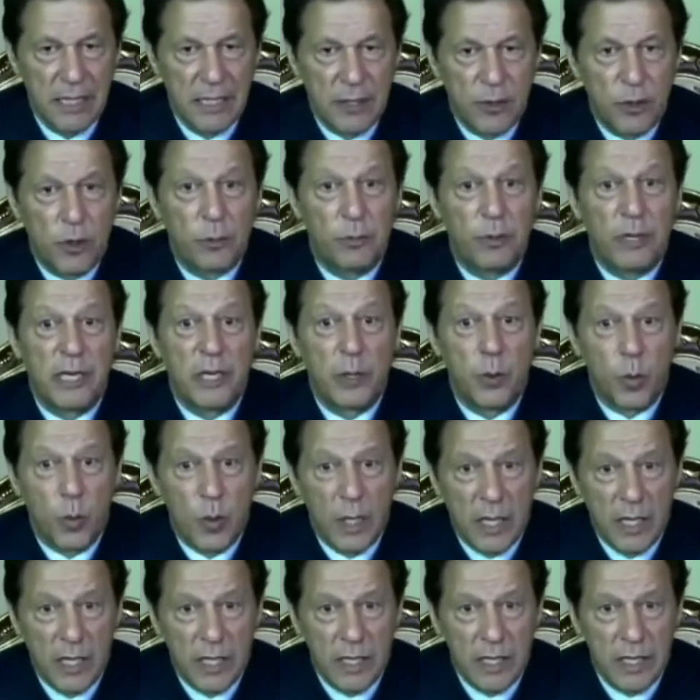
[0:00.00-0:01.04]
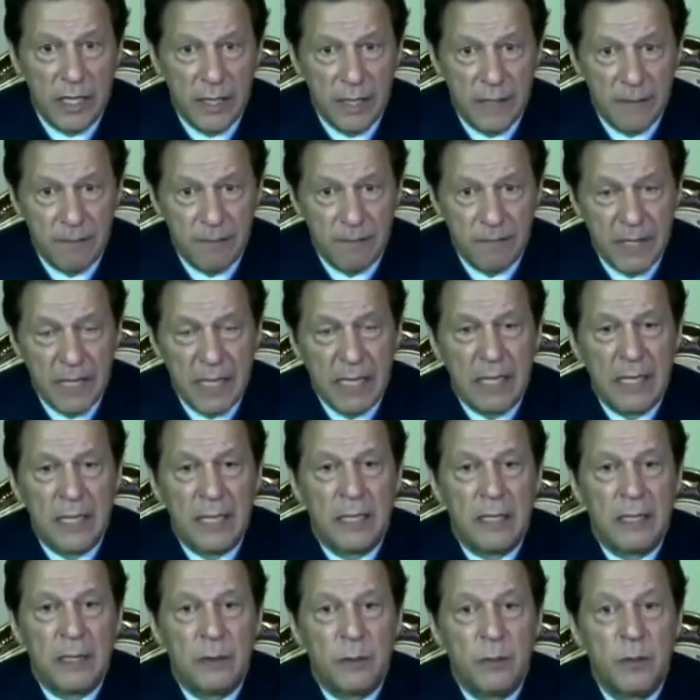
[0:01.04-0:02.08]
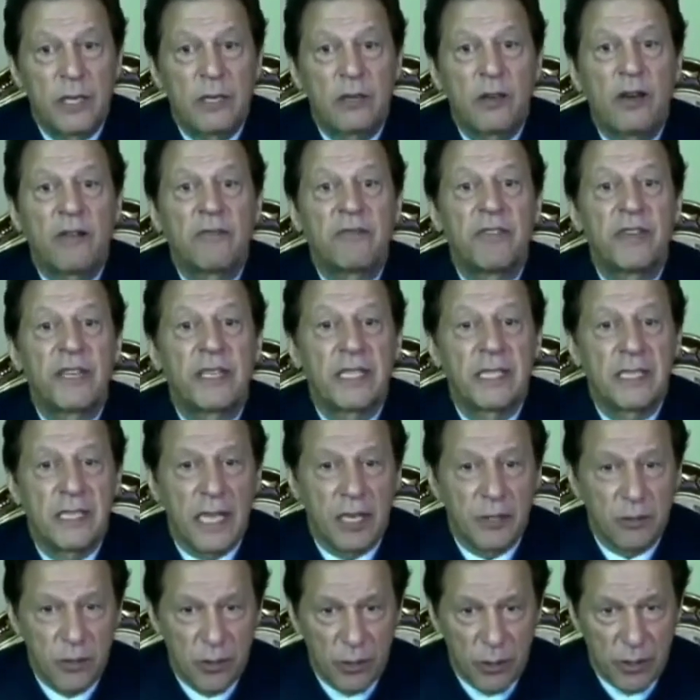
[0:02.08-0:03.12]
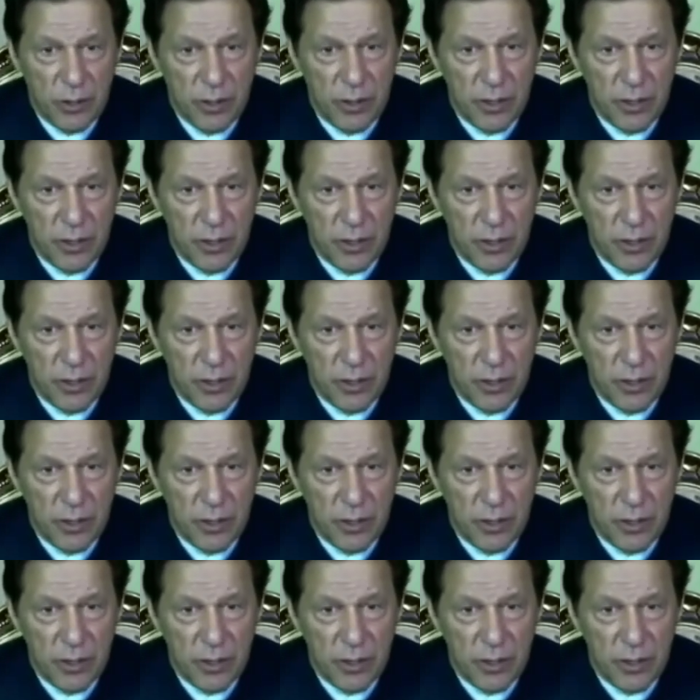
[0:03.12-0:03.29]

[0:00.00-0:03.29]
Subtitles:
to build a world where conflict is outlawed